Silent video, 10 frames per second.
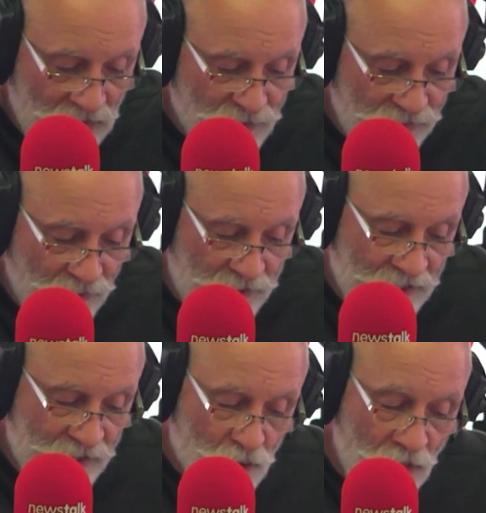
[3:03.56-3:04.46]
obviously very
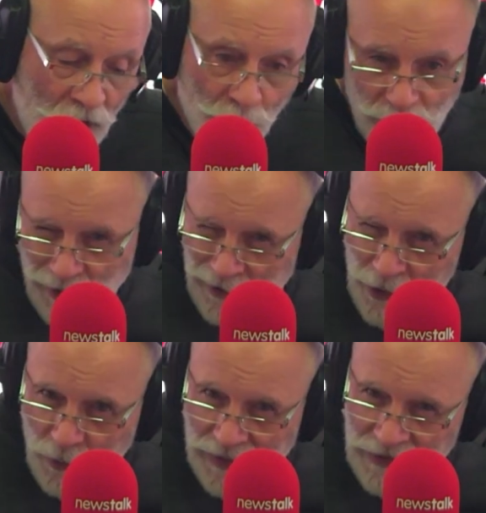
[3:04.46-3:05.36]
dangerous, but are
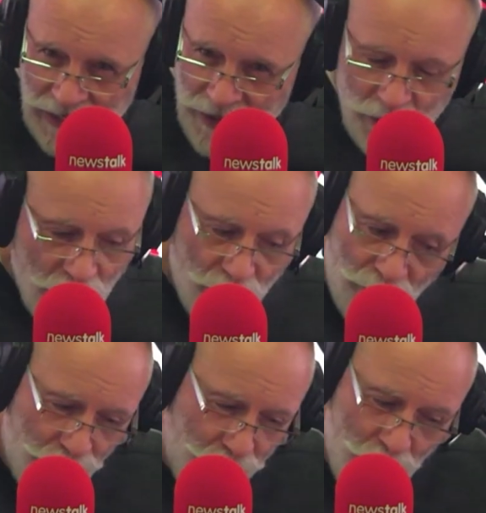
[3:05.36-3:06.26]
you in
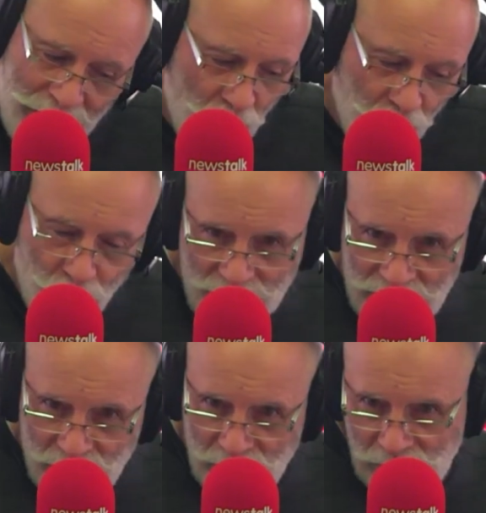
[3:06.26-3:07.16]
danger for any other
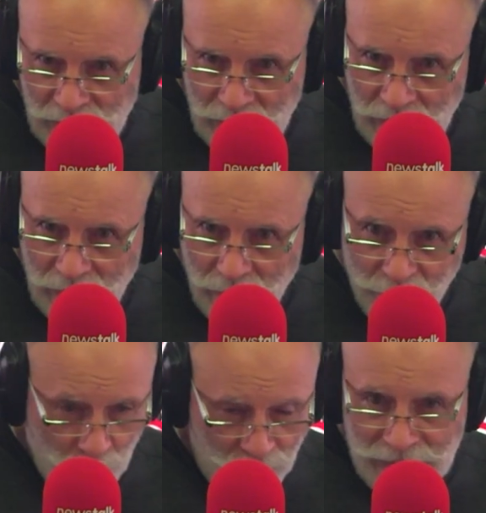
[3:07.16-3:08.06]
reasons?
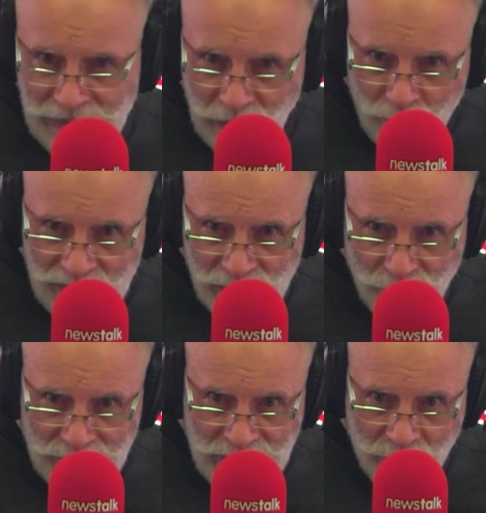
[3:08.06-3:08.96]
For political reasons,
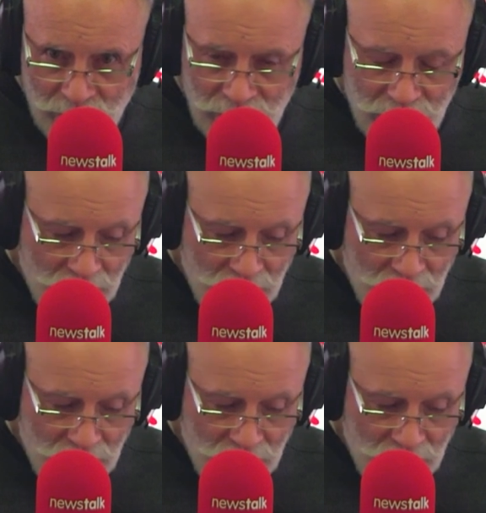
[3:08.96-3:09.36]
for example?